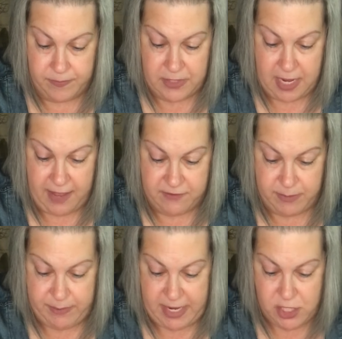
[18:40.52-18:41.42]
You have to
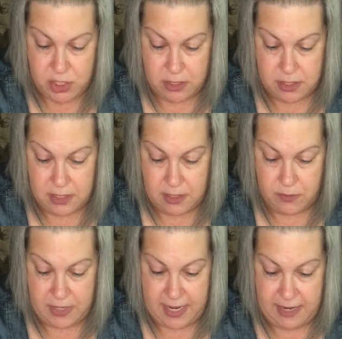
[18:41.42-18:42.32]
be patient. You know,
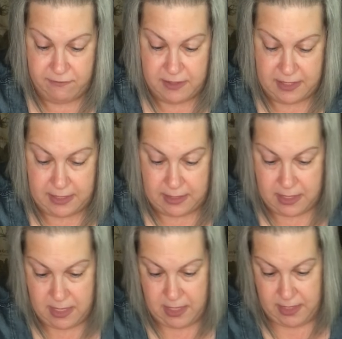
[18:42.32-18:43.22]
not everything
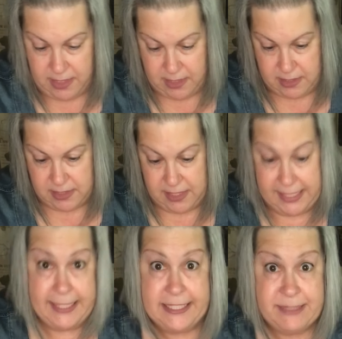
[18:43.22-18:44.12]
is
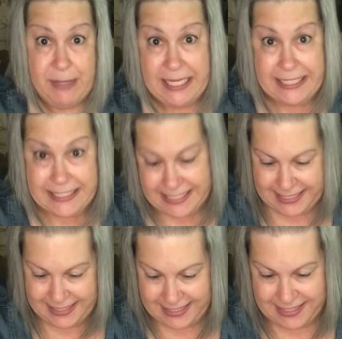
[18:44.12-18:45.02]
lickety-split.